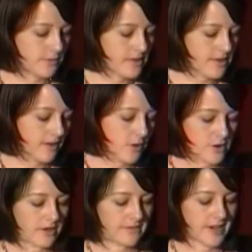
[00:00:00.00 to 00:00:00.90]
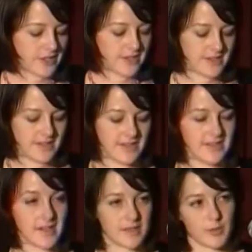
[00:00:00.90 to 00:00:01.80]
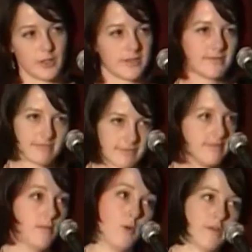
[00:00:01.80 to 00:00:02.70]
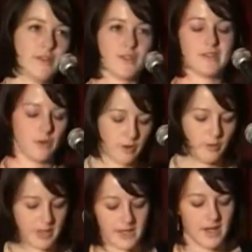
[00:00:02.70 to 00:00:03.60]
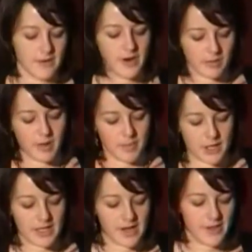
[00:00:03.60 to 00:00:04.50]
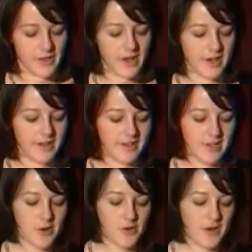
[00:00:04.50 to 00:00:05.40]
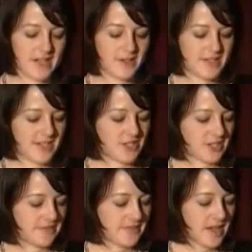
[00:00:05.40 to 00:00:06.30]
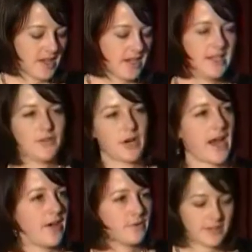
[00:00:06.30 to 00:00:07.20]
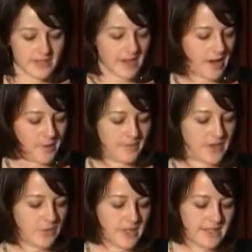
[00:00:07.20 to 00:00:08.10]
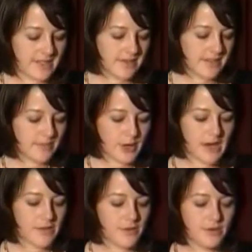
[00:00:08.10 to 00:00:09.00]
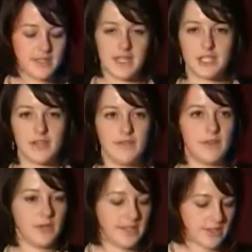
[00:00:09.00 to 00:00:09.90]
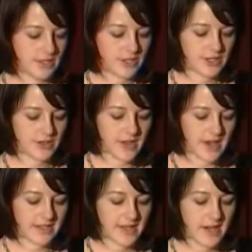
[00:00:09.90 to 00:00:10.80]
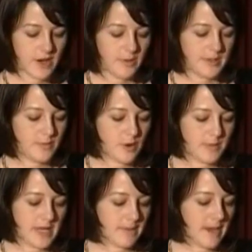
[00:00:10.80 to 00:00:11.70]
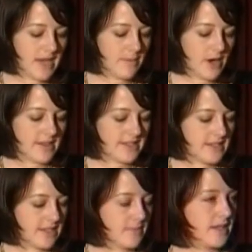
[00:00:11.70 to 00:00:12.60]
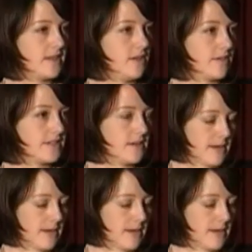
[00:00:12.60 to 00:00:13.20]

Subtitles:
with the local infectious disease expert, more than just local, but Frank Plummer, on the local radio station. And he'd recount the recent breakthroughs in HIV research that were being made by the team at the University of